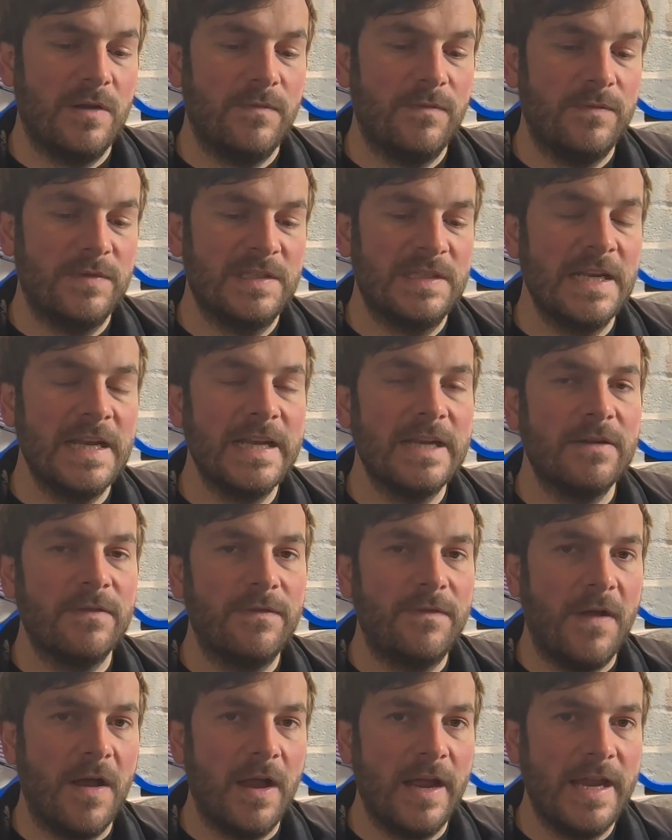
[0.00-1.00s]

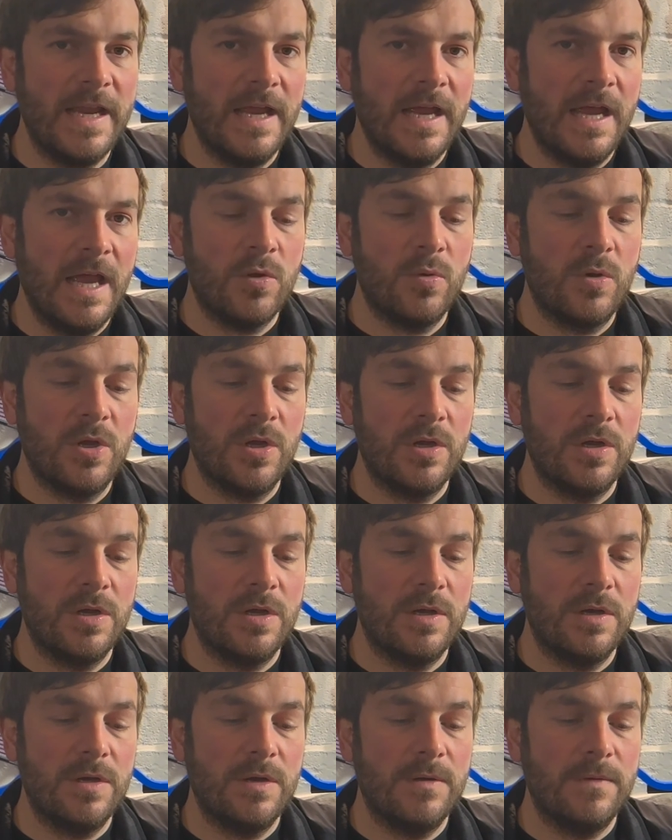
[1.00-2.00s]
solidify. You
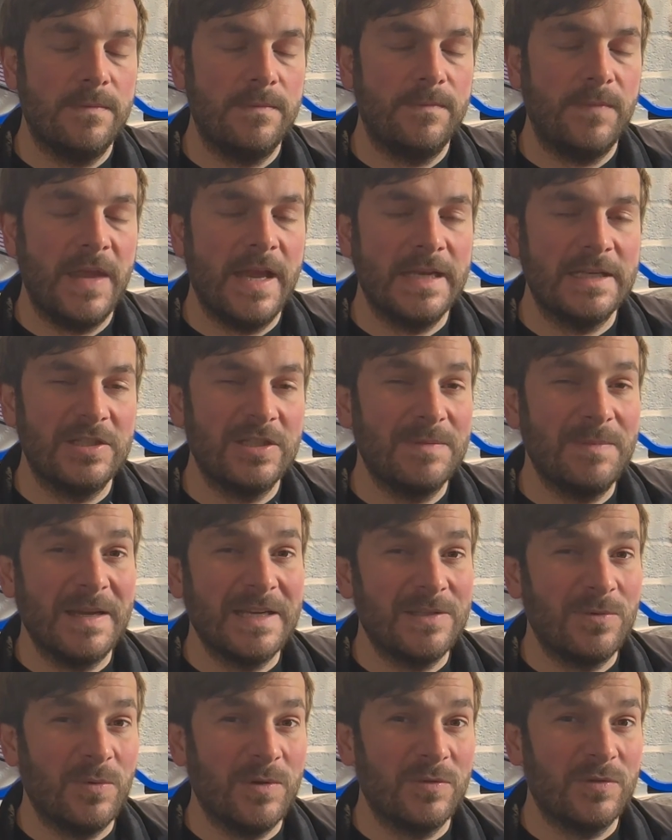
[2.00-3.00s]
can, and just
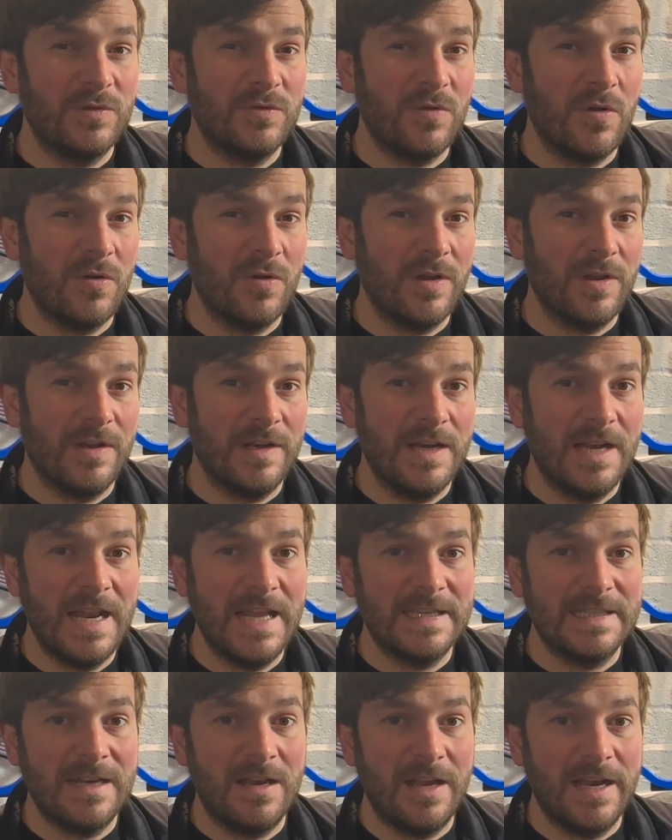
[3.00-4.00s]
makes the wheel stronger and
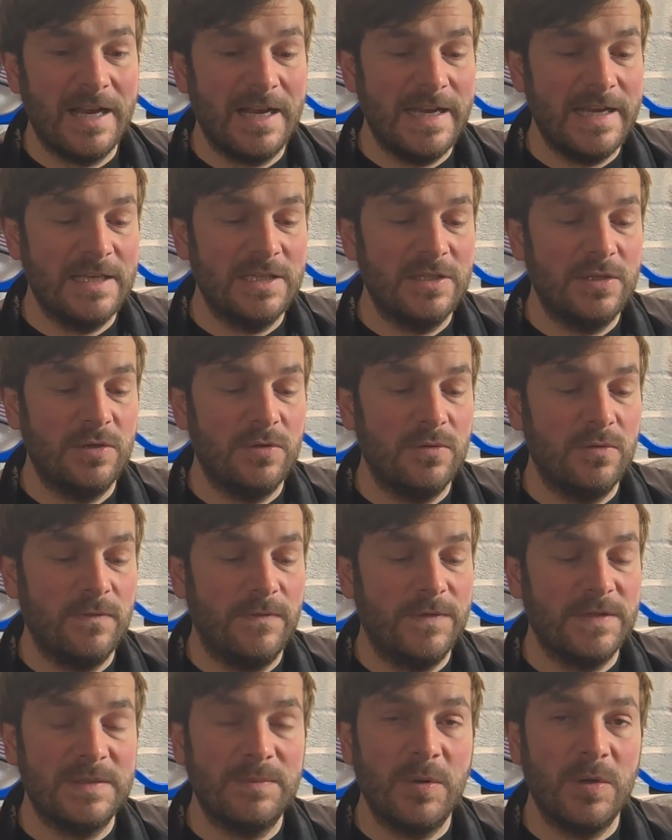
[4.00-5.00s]
less likely
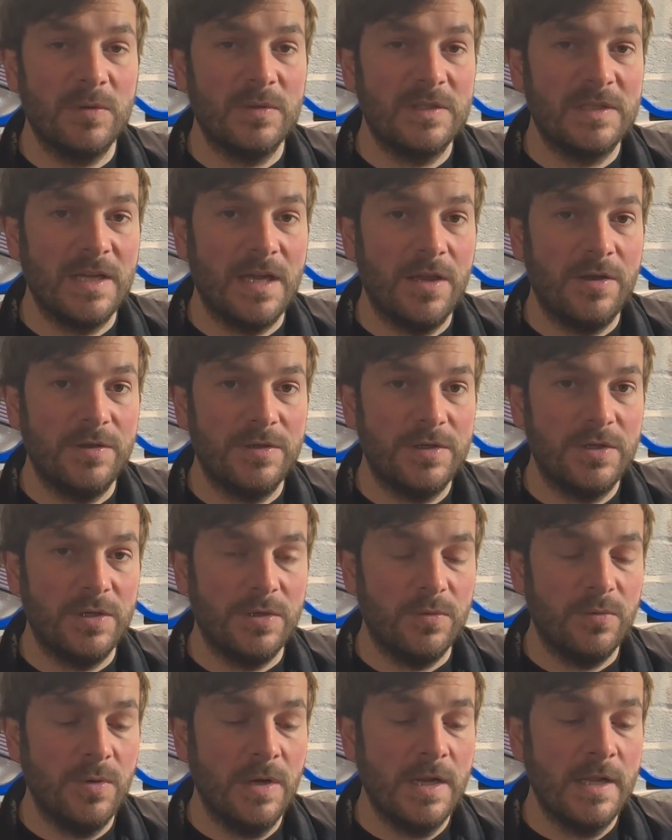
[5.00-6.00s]
for spokes to
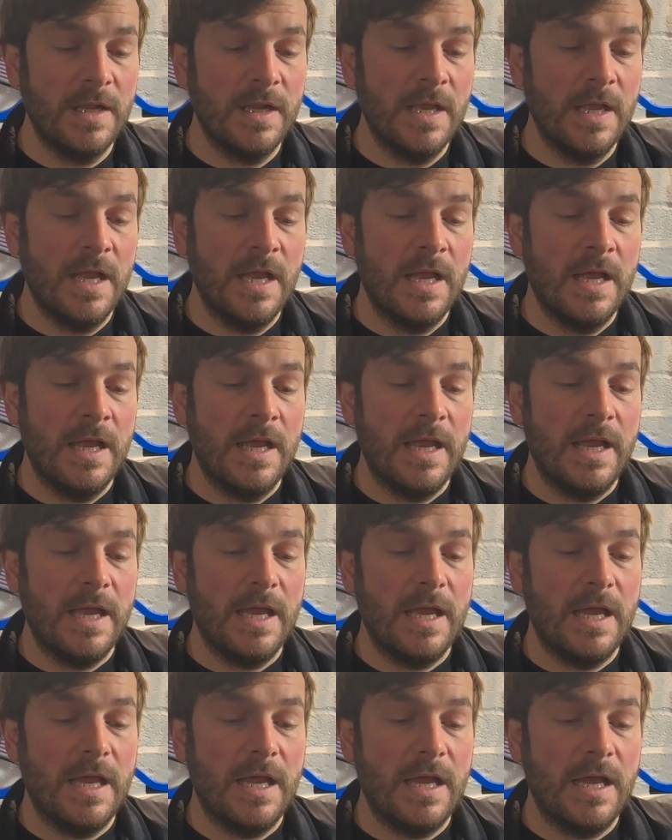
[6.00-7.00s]
undo.
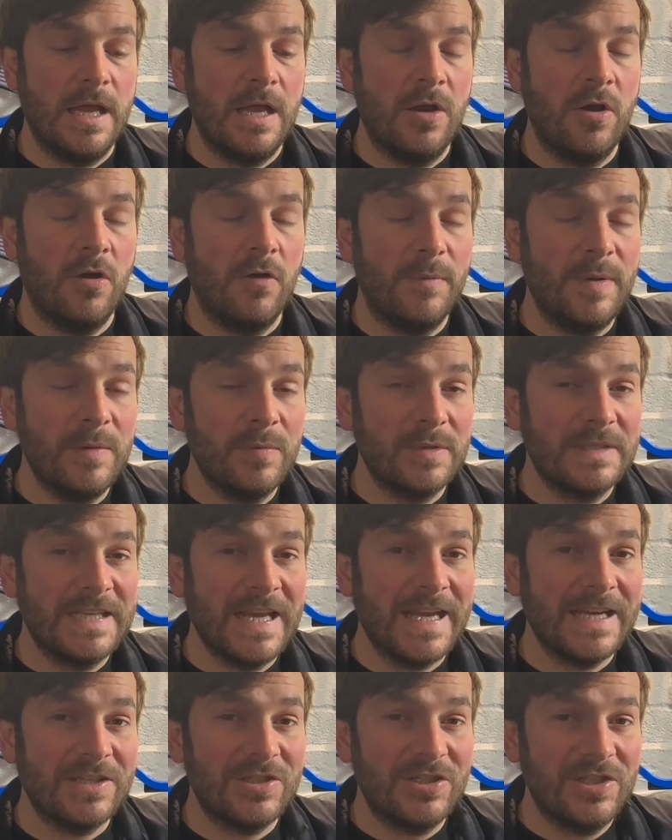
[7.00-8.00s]
A lot of people
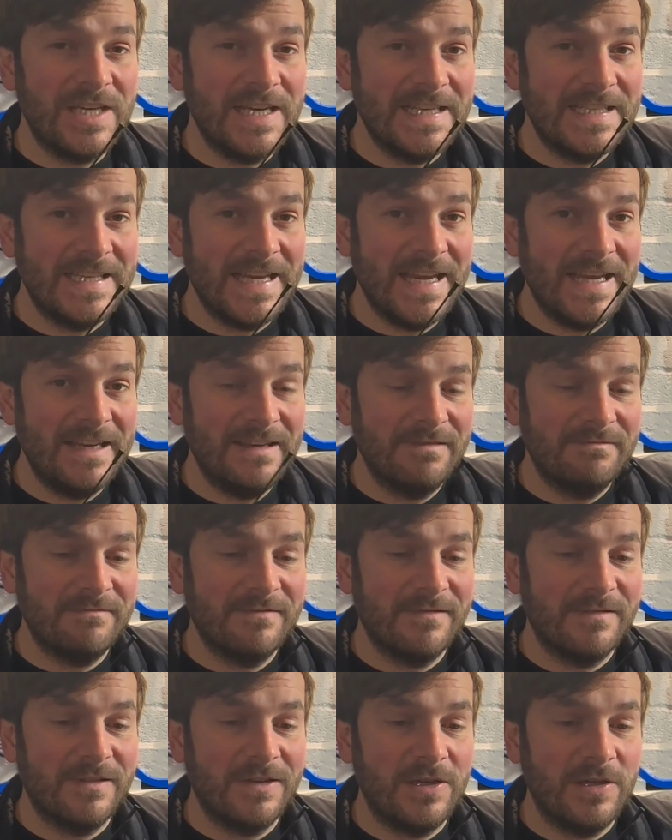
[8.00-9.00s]
say it's cheating
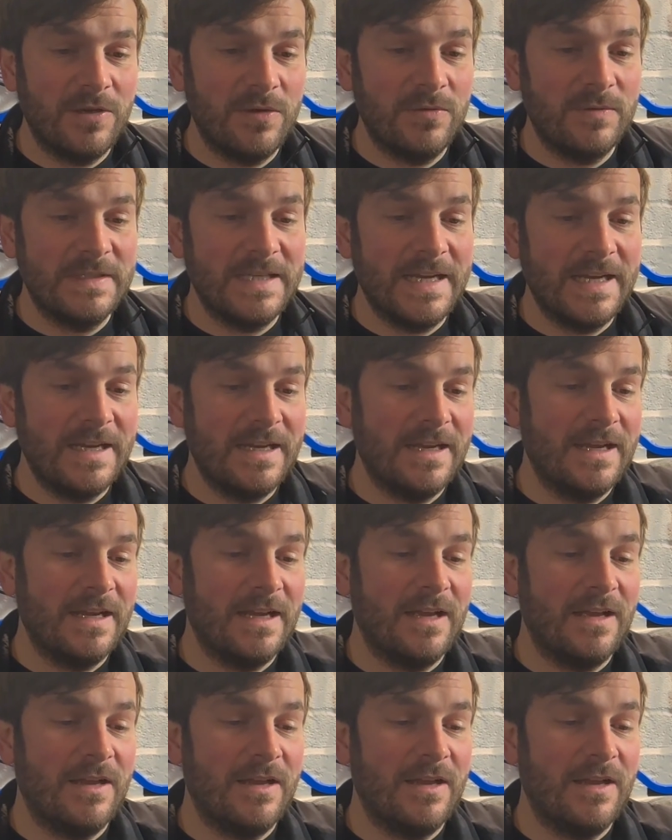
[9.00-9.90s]
using